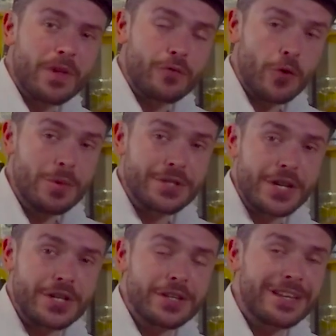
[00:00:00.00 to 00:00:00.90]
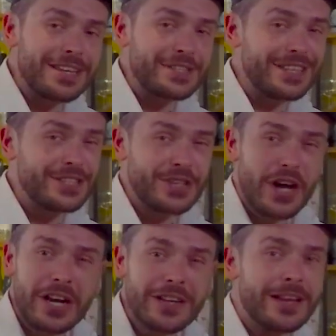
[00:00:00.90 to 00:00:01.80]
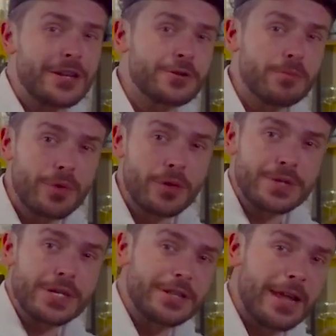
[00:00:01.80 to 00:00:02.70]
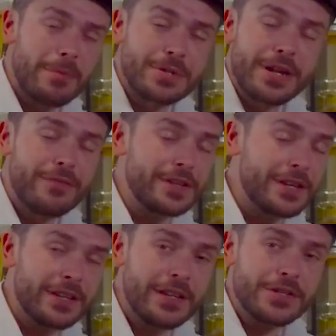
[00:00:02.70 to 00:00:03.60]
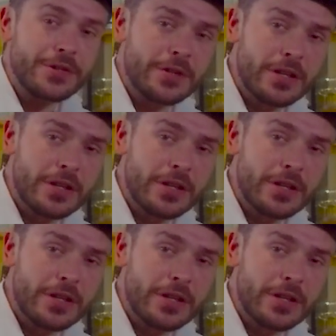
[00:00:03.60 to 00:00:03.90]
Fermentation is an entirely natural process that happens every day in nature.